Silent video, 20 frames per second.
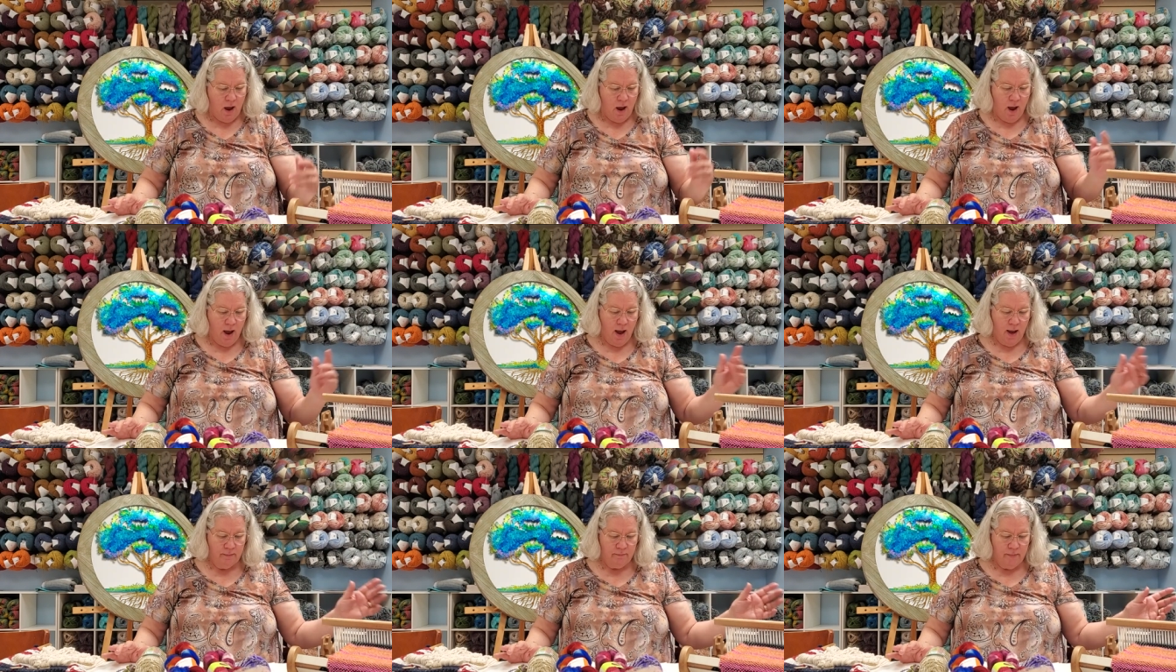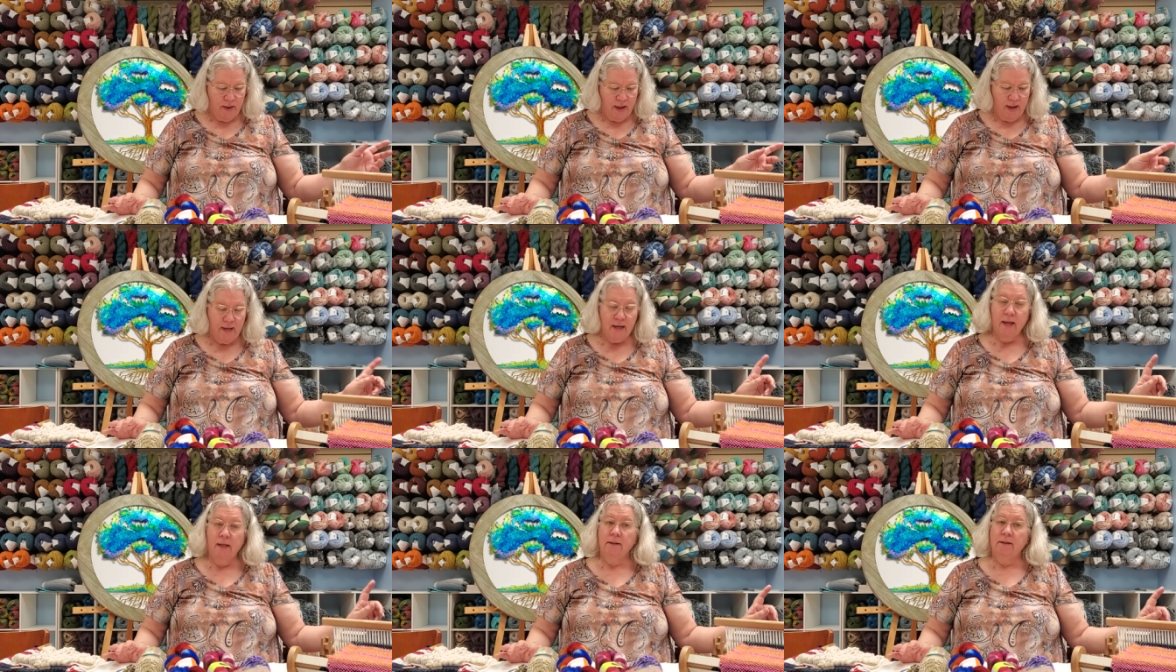On
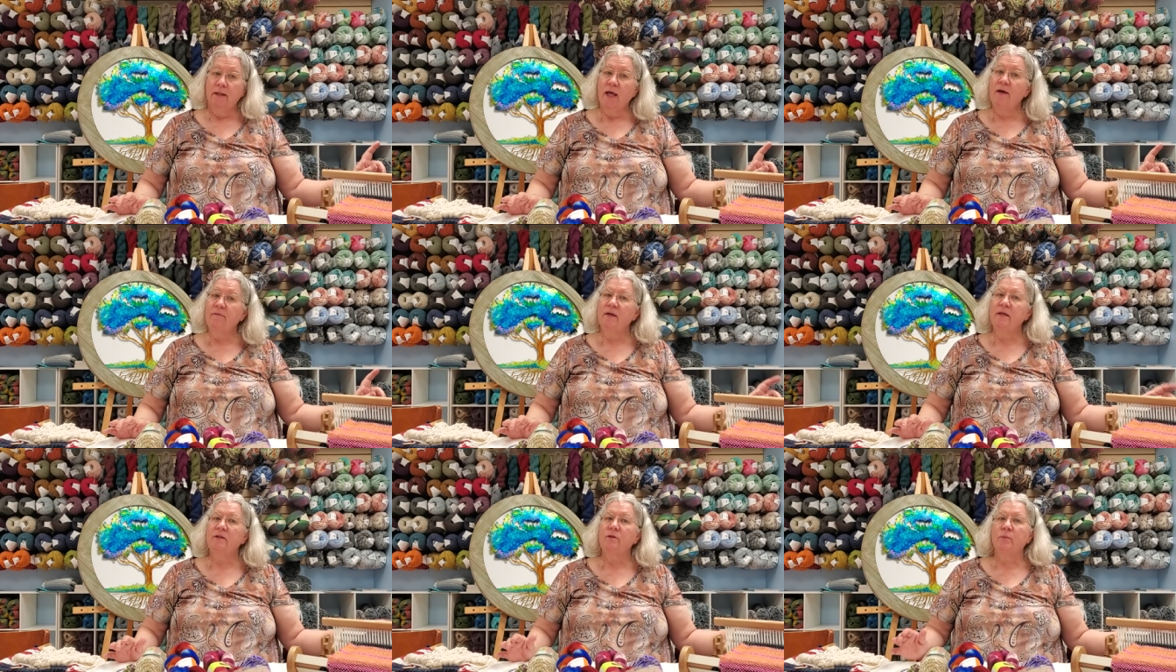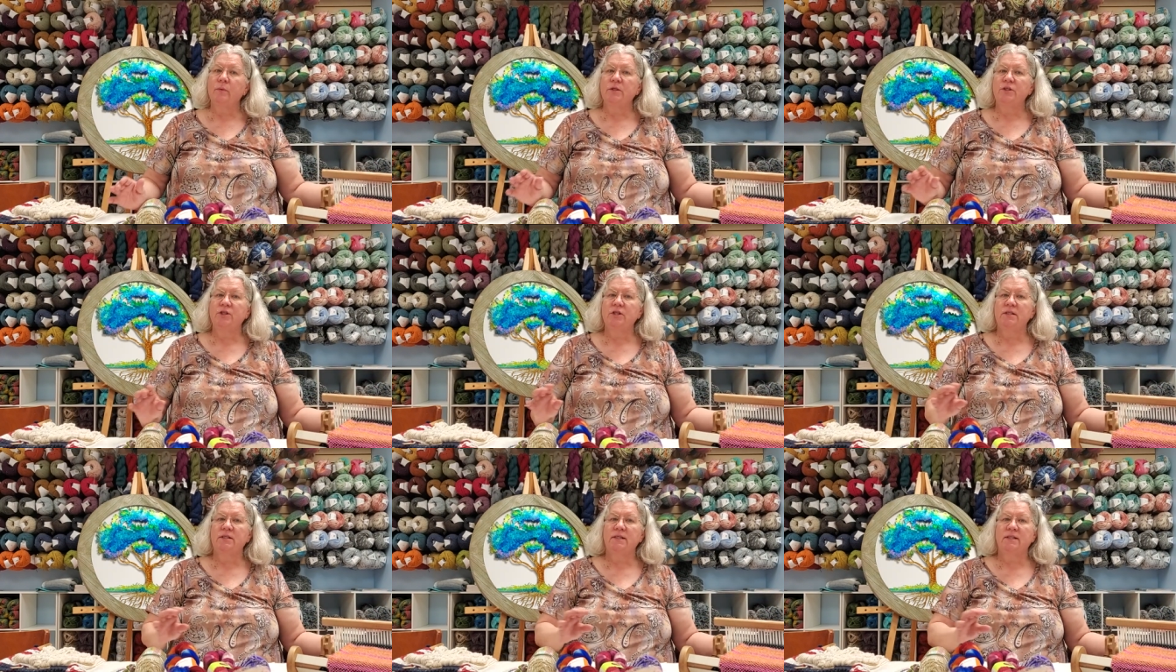May 11th,
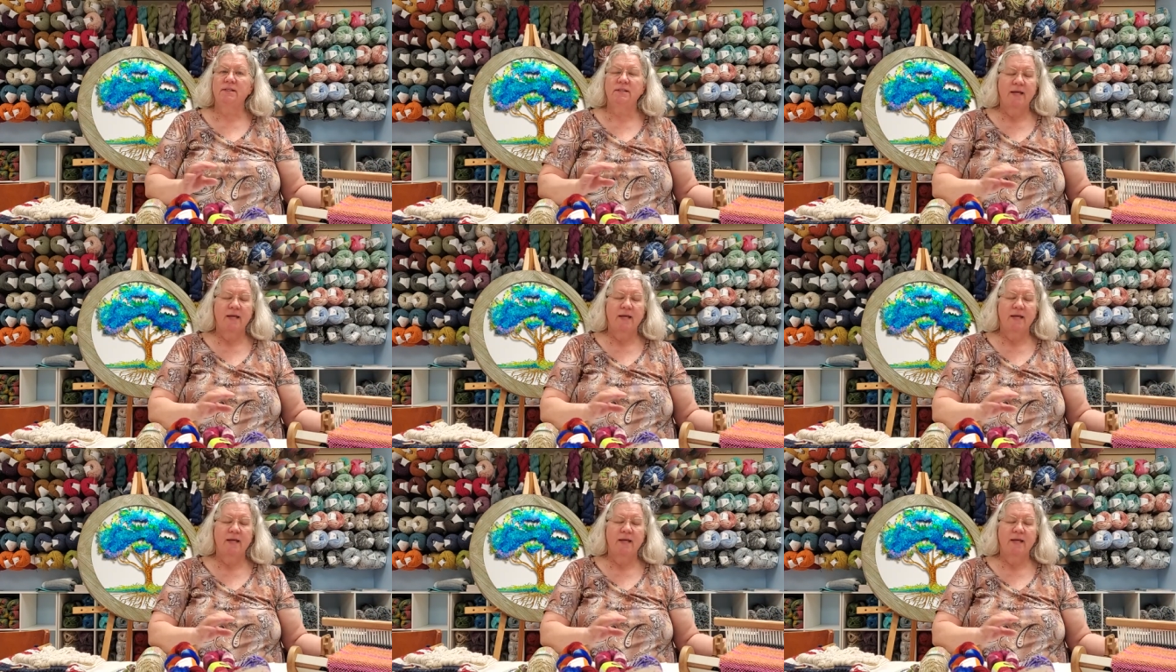which is a